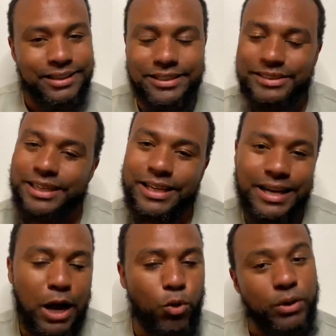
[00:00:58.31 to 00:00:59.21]
this kid
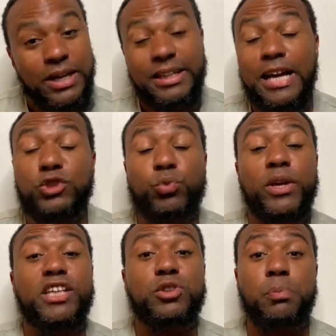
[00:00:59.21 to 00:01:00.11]
out. That's what we
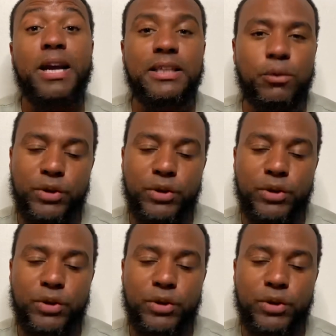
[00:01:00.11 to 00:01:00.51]
expect him. We